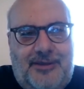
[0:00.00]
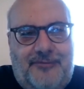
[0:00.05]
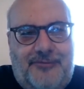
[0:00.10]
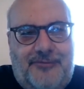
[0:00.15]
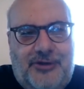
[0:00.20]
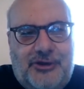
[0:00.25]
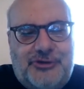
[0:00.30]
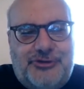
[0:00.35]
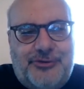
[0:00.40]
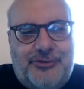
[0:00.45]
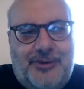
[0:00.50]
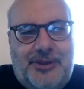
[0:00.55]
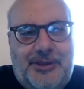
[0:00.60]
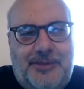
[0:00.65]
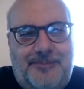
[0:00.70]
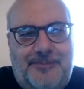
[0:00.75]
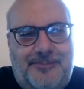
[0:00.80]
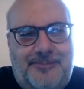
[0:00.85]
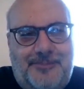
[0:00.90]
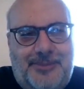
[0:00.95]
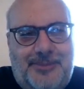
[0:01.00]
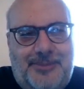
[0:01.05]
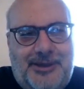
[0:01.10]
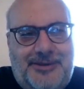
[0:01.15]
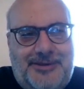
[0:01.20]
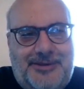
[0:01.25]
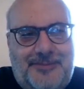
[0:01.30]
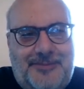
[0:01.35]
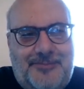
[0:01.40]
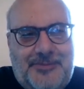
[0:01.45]
virtually,
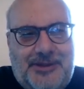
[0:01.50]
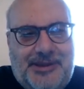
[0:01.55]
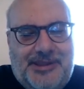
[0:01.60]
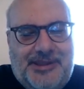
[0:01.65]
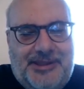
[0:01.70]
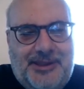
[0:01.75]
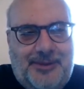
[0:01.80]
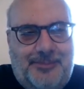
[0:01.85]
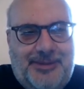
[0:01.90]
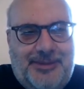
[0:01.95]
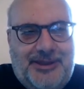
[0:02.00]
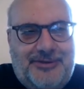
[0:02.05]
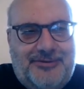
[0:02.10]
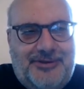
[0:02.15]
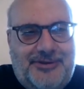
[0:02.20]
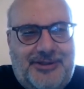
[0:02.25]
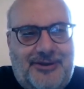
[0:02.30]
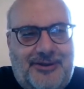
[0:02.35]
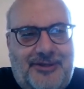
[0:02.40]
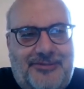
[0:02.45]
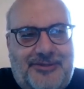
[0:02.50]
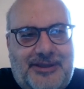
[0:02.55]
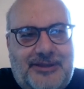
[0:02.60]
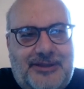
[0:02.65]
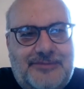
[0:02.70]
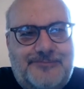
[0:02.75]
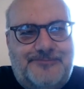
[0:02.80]
but it's still better than nothing.